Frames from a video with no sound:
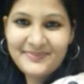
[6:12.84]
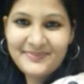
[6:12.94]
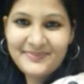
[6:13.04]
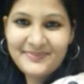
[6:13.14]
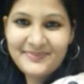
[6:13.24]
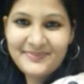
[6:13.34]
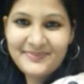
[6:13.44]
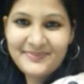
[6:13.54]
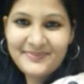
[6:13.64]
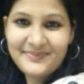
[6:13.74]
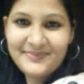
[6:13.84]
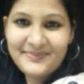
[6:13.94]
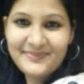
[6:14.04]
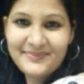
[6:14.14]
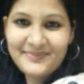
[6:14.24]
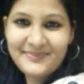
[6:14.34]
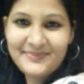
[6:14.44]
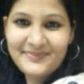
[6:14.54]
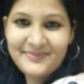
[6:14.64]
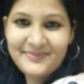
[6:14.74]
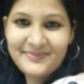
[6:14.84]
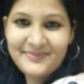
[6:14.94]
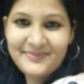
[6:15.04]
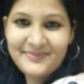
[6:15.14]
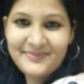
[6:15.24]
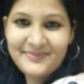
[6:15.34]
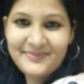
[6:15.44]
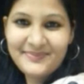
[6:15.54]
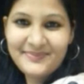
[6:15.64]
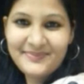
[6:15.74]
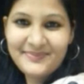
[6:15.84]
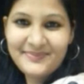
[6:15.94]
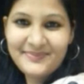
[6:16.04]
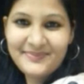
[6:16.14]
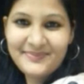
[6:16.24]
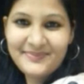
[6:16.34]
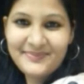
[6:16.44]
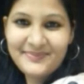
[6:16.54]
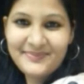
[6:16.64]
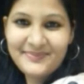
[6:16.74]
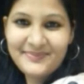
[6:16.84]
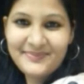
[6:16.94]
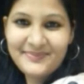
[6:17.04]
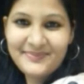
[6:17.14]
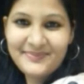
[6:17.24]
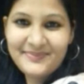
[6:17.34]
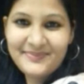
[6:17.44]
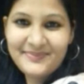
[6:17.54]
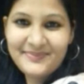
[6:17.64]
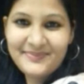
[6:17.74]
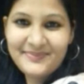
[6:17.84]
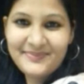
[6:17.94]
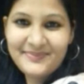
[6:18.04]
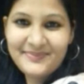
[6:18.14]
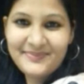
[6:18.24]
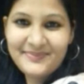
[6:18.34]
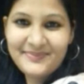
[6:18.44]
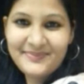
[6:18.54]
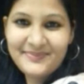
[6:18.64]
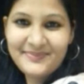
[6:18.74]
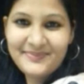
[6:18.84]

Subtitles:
The face doesn't move, so there is nothing to read.